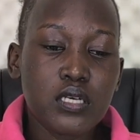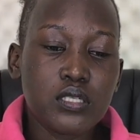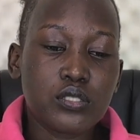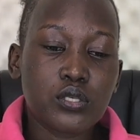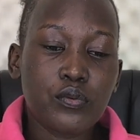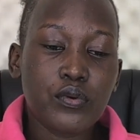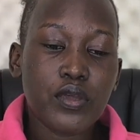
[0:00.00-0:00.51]

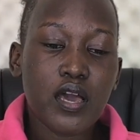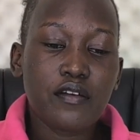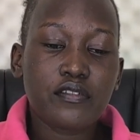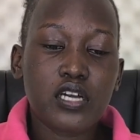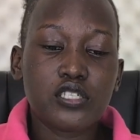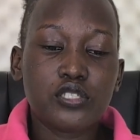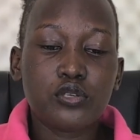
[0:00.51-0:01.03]
So we have
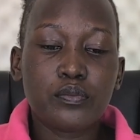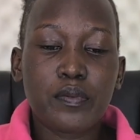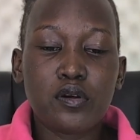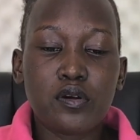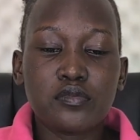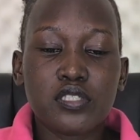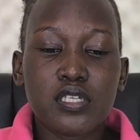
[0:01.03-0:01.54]

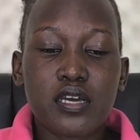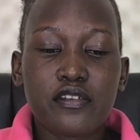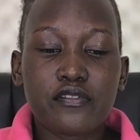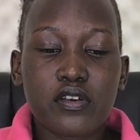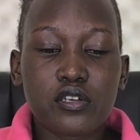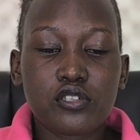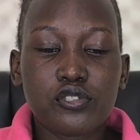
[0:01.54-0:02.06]
cardiopulmonary
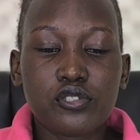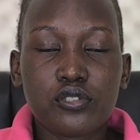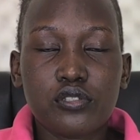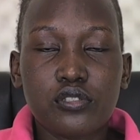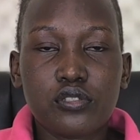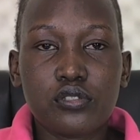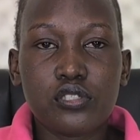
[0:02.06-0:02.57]

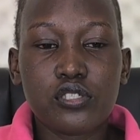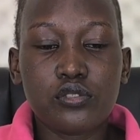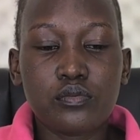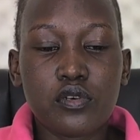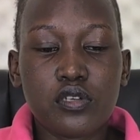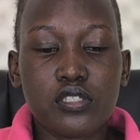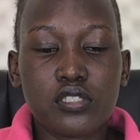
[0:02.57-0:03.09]
functions. You need to
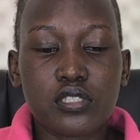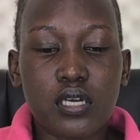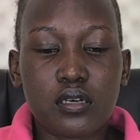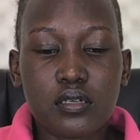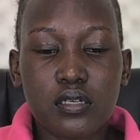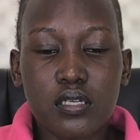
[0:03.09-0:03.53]
monitor